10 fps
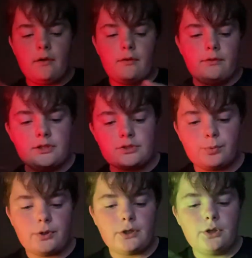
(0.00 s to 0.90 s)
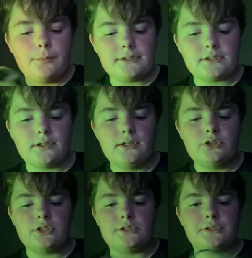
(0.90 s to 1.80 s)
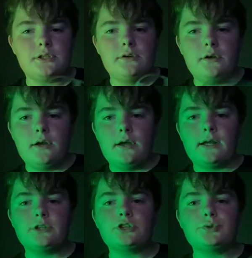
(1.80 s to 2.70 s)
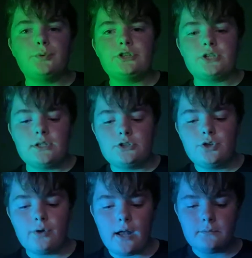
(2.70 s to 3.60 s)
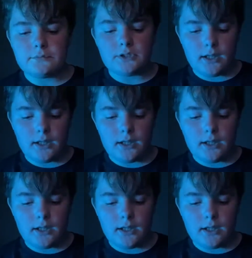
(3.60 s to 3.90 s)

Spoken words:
This one, you basically just get your Switch in 2 games.